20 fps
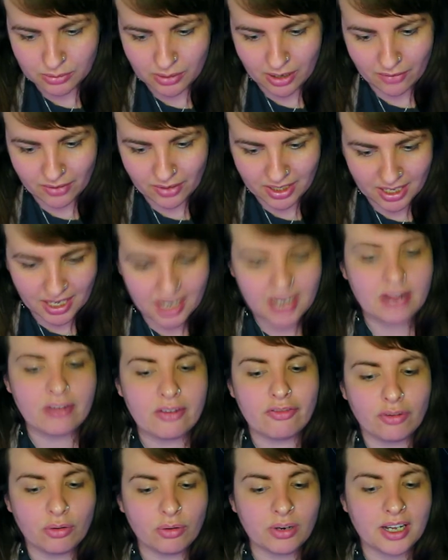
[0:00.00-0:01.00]
We have a lady
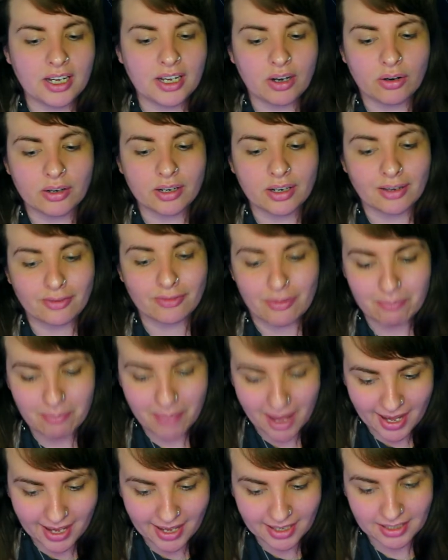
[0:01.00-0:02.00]
falling on another
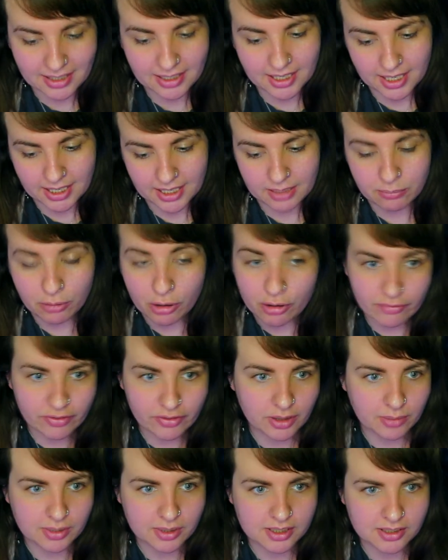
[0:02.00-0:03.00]
man and killing both
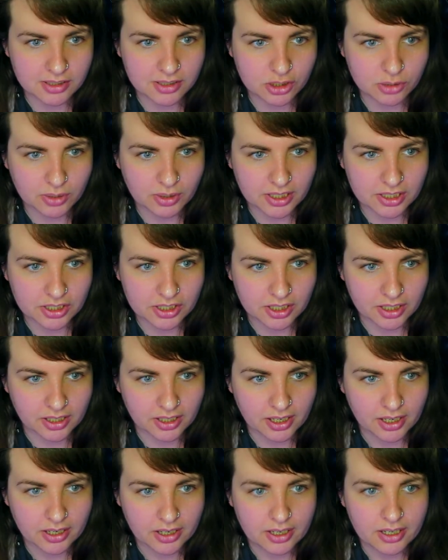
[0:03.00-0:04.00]
of them in the situation.
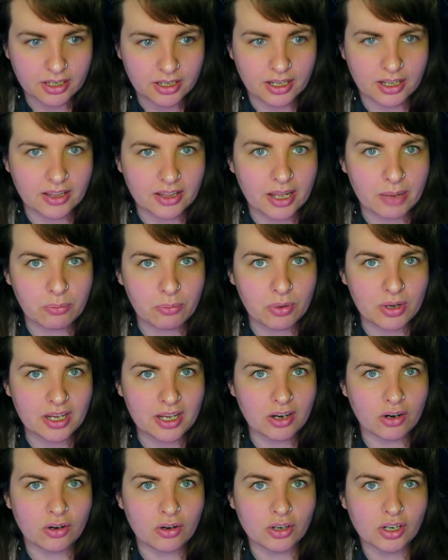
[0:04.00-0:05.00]
And then
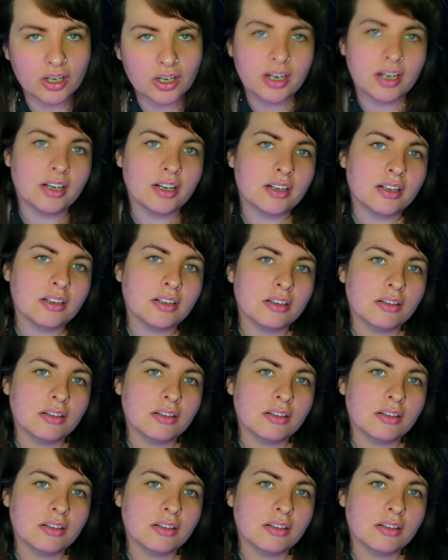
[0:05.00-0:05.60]
we are going to